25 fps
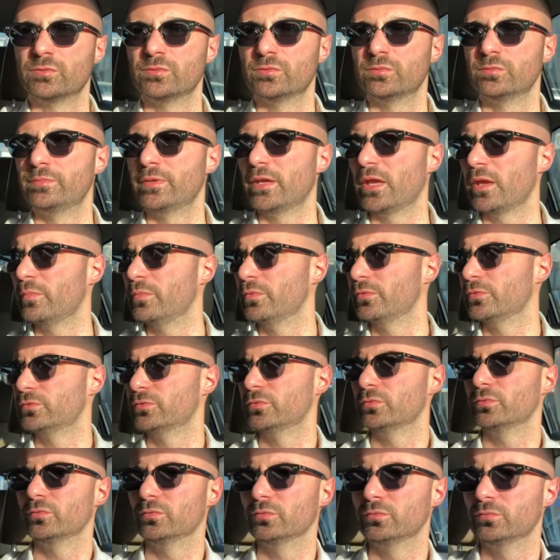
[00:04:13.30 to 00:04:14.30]
be able
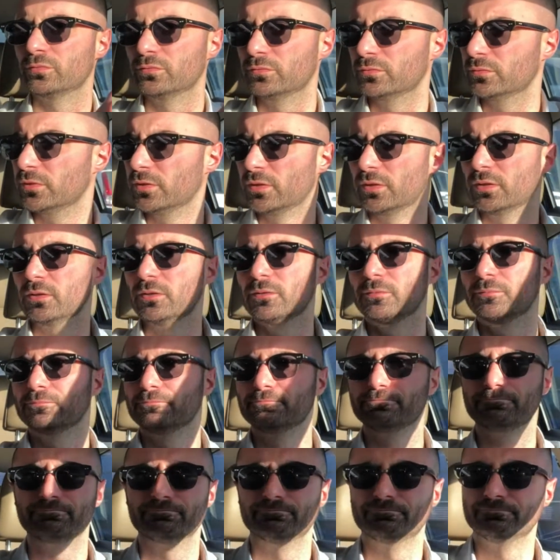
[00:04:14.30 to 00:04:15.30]
to
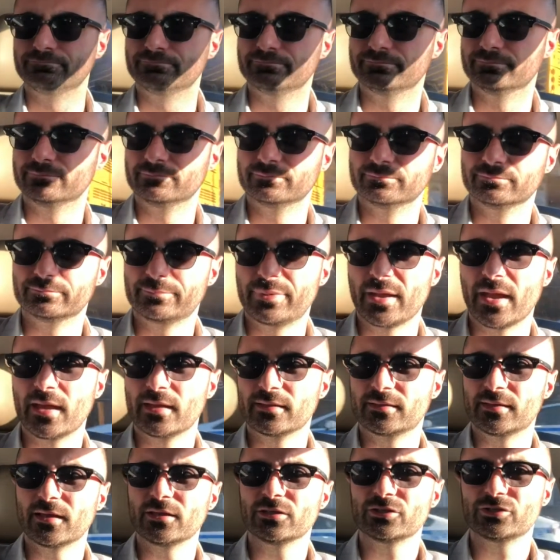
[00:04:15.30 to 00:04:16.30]
pay
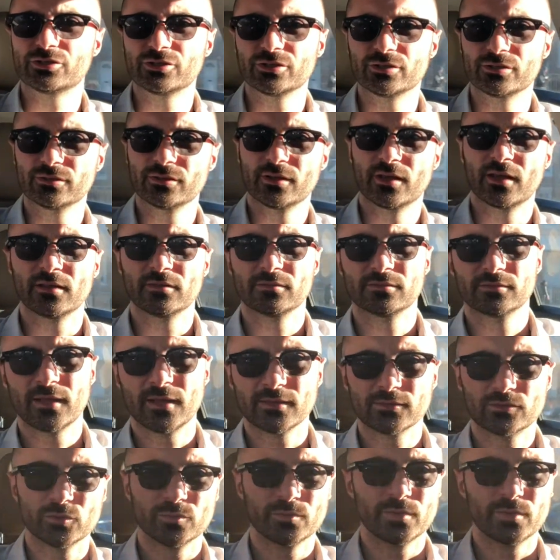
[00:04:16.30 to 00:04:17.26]
attention and not to be